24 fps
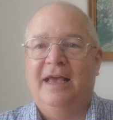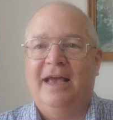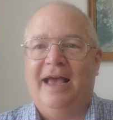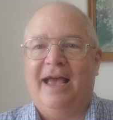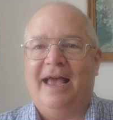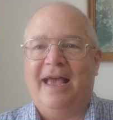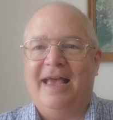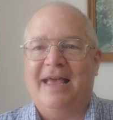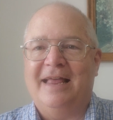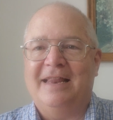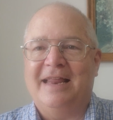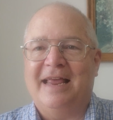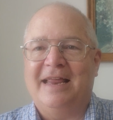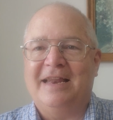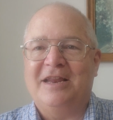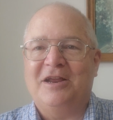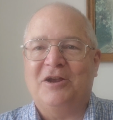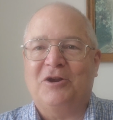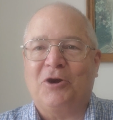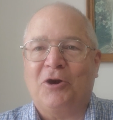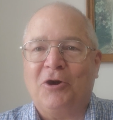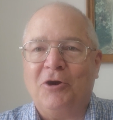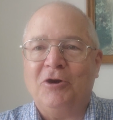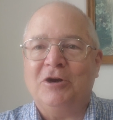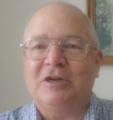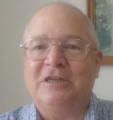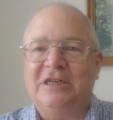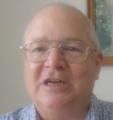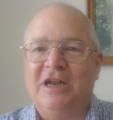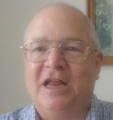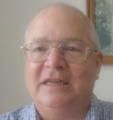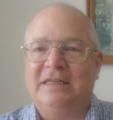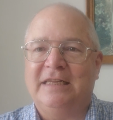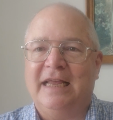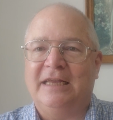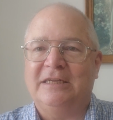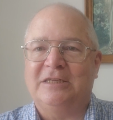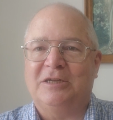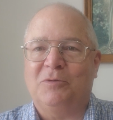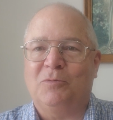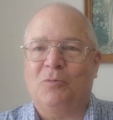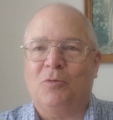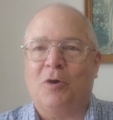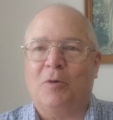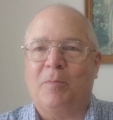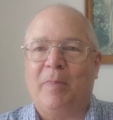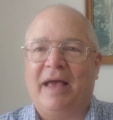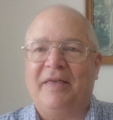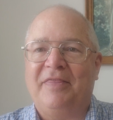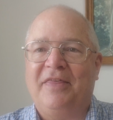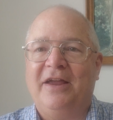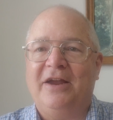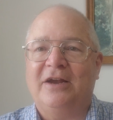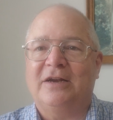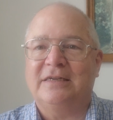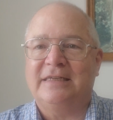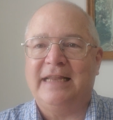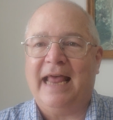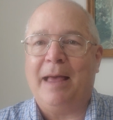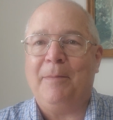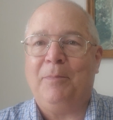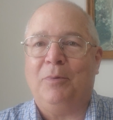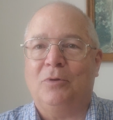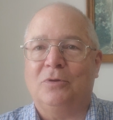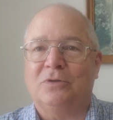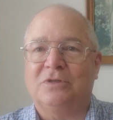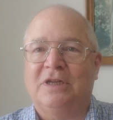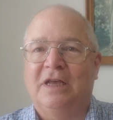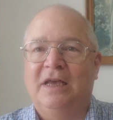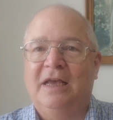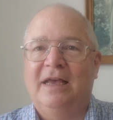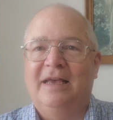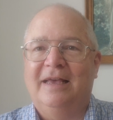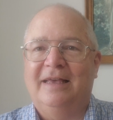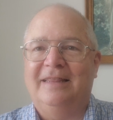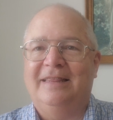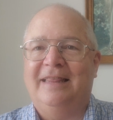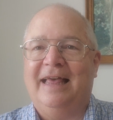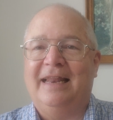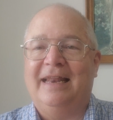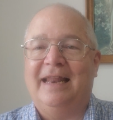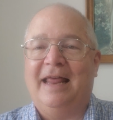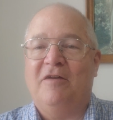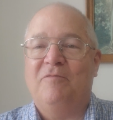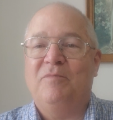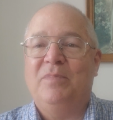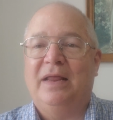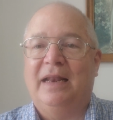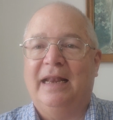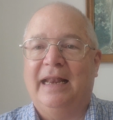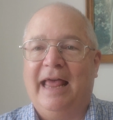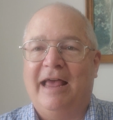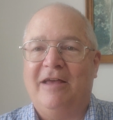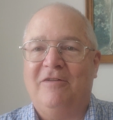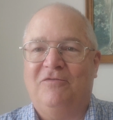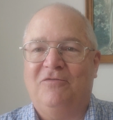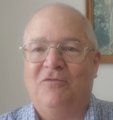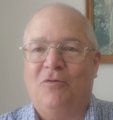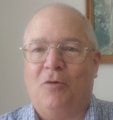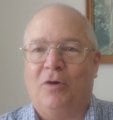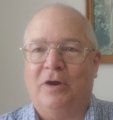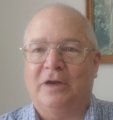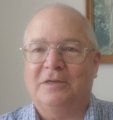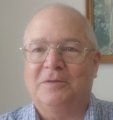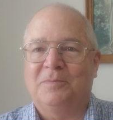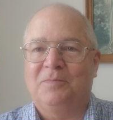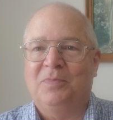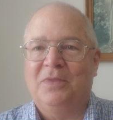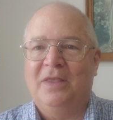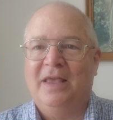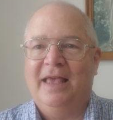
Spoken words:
and encouraging us, as it were, by their examples that have been left for us.